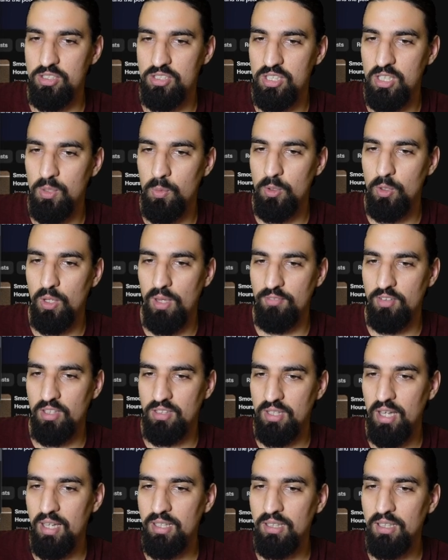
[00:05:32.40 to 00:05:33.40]
see you have the
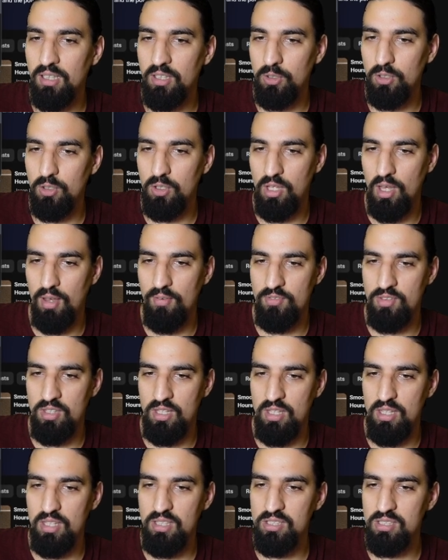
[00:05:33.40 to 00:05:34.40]
title, you have the
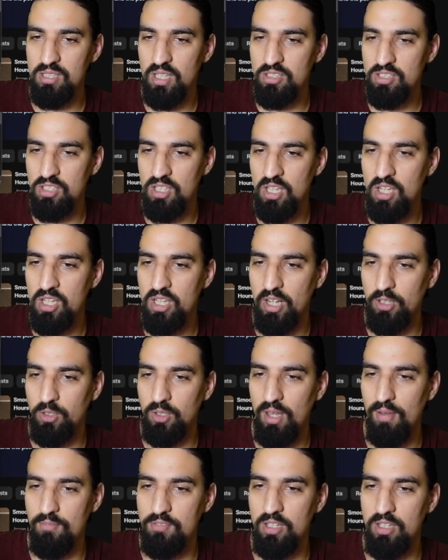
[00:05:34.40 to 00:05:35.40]
insights here, and you
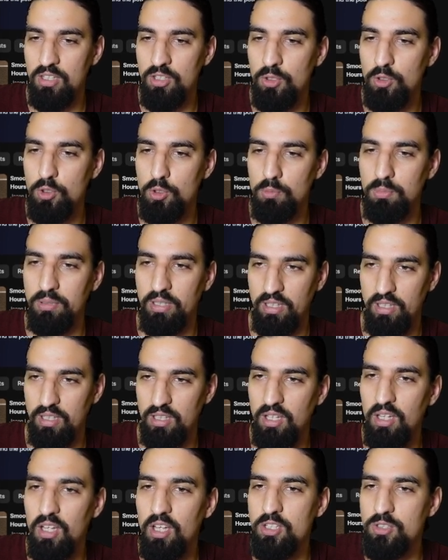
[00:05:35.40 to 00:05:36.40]
have the YouTube link.
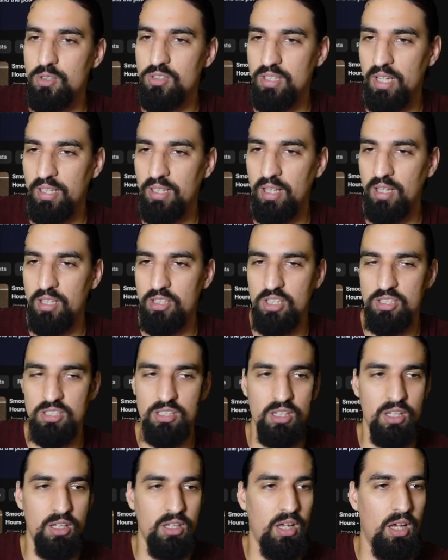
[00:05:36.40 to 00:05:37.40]
So it's kind of just
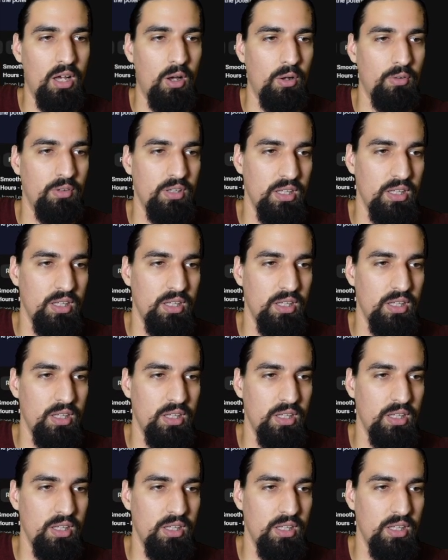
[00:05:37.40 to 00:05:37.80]
a, a,